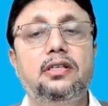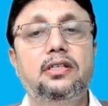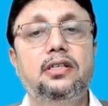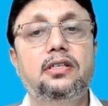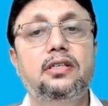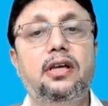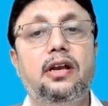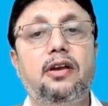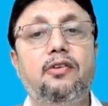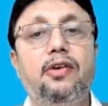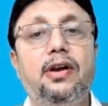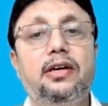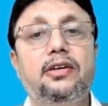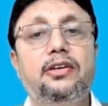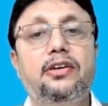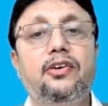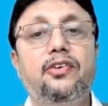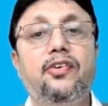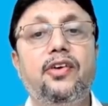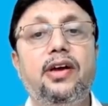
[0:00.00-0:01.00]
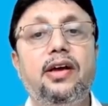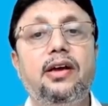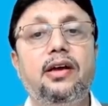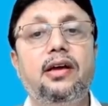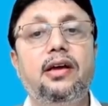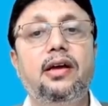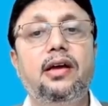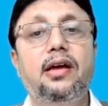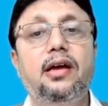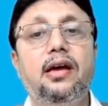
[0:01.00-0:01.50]
This is the reflected ray.
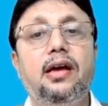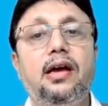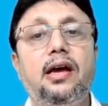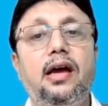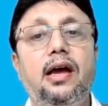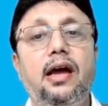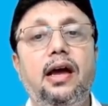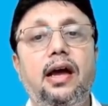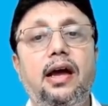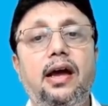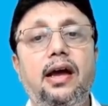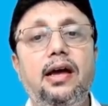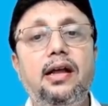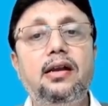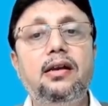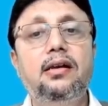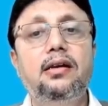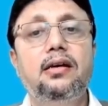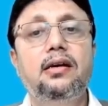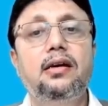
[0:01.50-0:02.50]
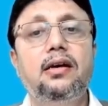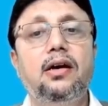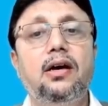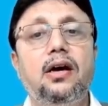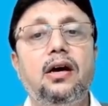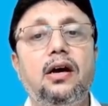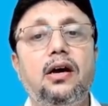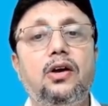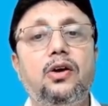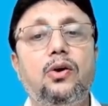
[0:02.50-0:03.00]
And
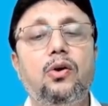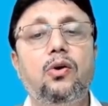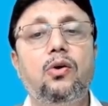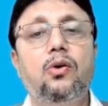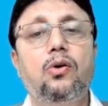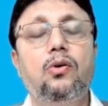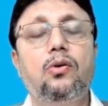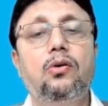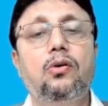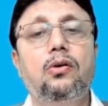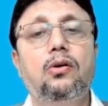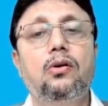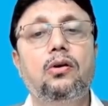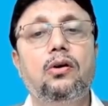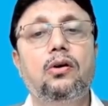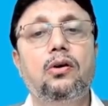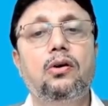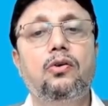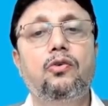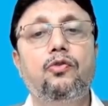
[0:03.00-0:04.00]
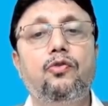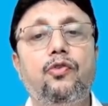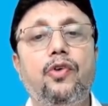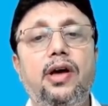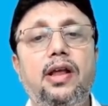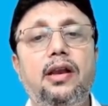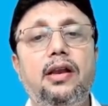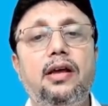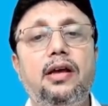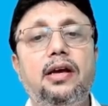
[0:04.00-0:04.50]

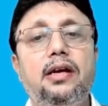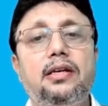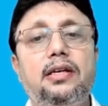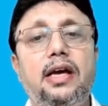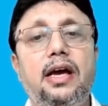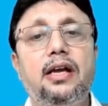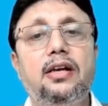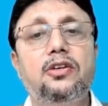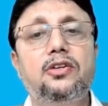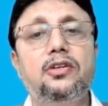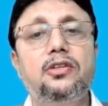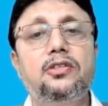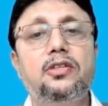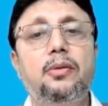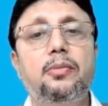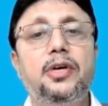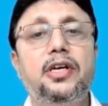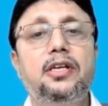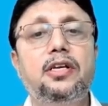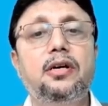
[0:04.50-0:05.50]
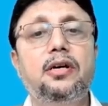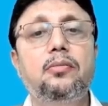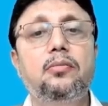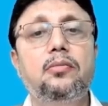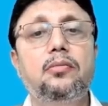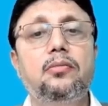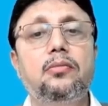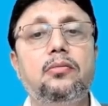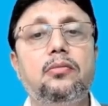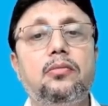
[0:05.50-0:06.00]
when it enters the
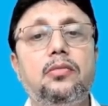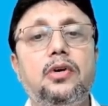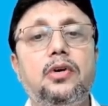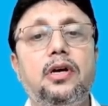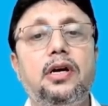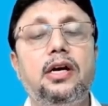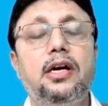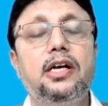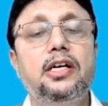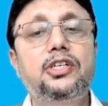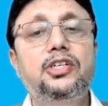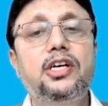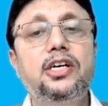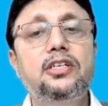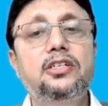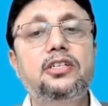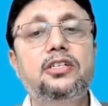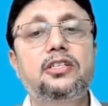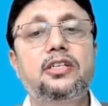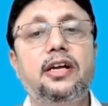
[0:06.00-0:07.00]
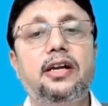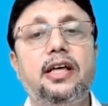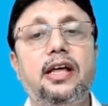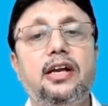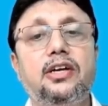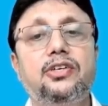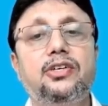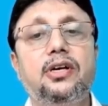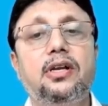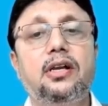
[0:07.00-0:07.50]
medium, it changes the
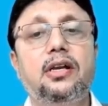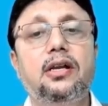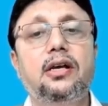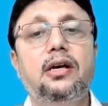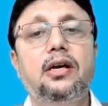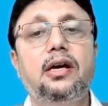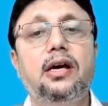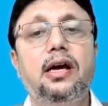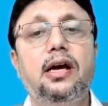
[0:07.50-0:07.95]
direction.